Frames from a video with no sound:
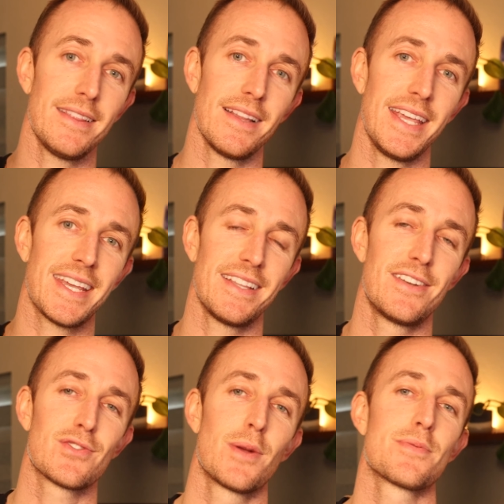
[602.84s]
clicking the link
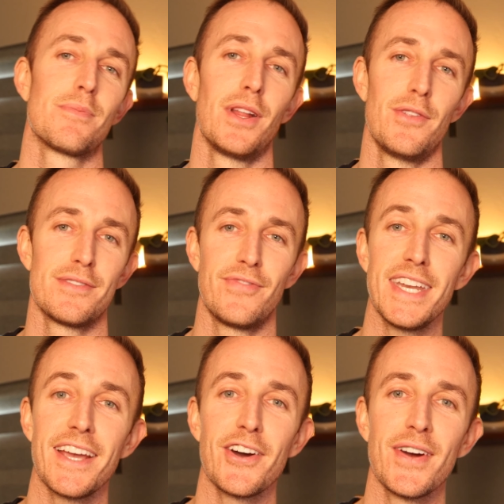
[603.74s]
in the description below this
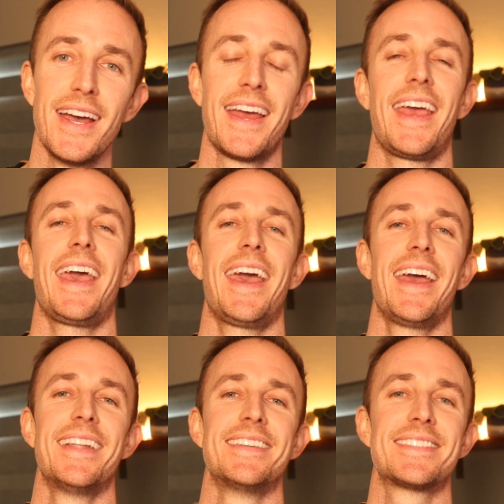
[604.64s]
video
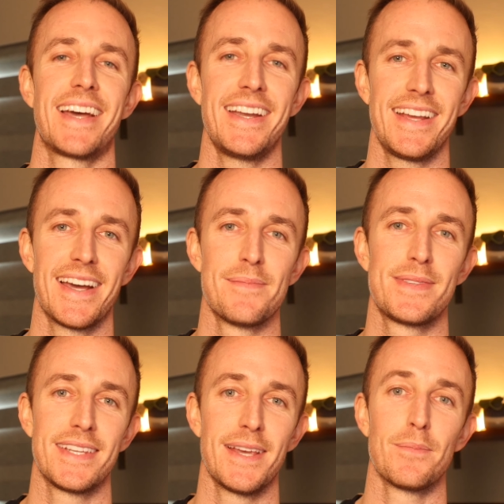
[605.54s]
and signing
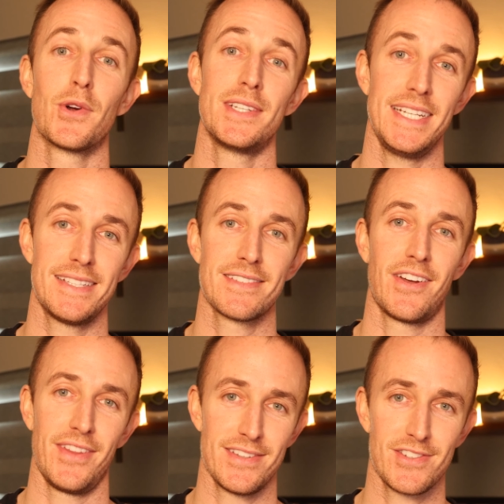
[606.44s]
up to get more
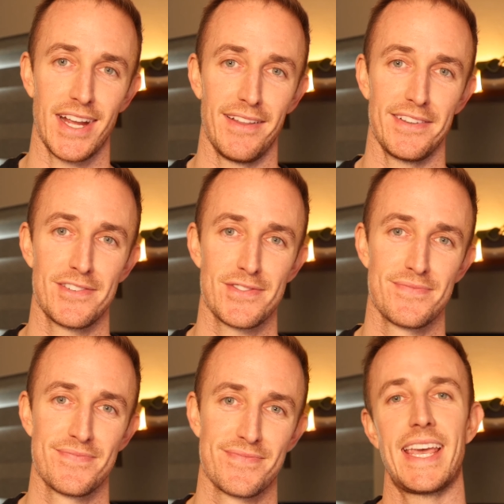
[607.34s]
deets on this challenge.
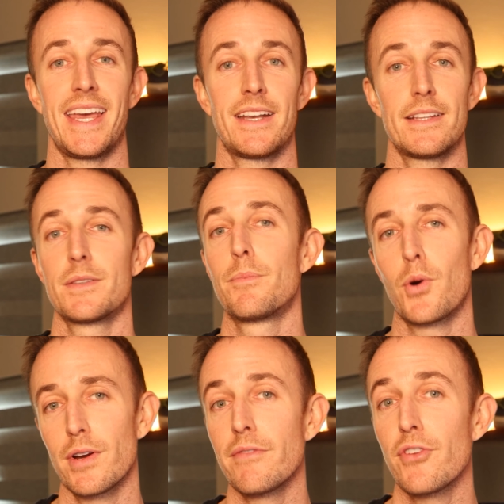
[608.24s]
And it's
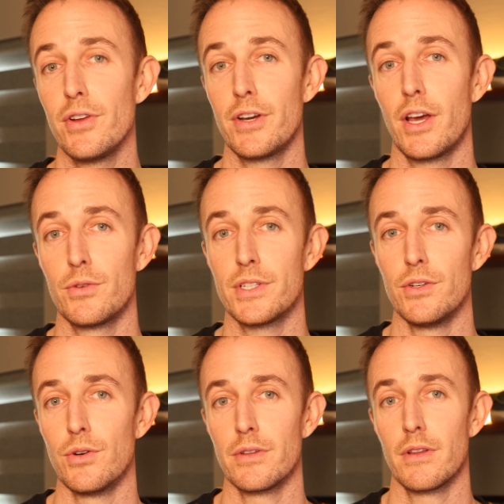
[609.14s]
important for you to know
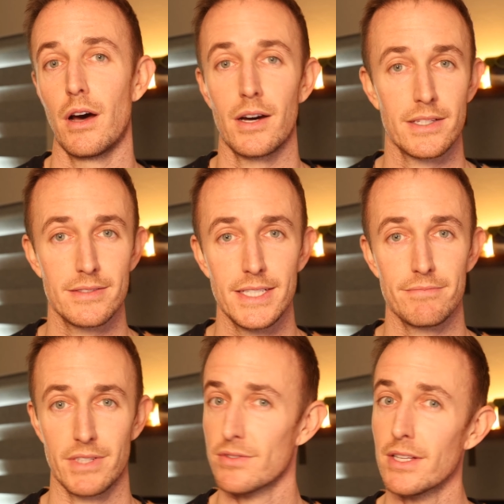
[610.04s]
too,
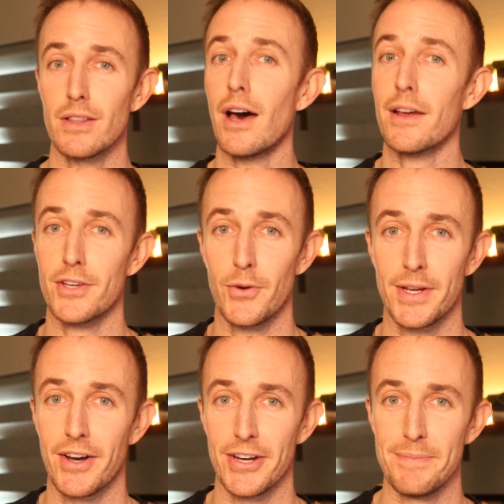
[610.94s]
honestly, there's a lot
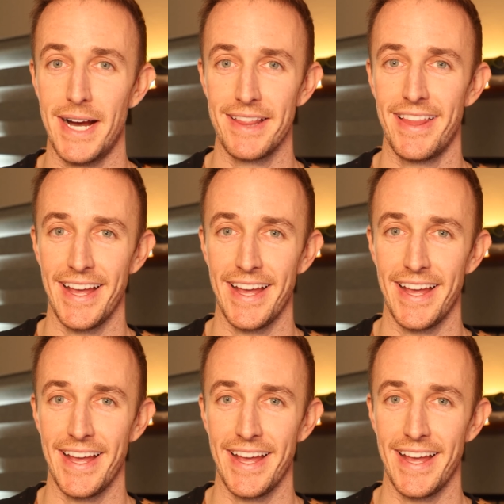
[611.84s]
going on in my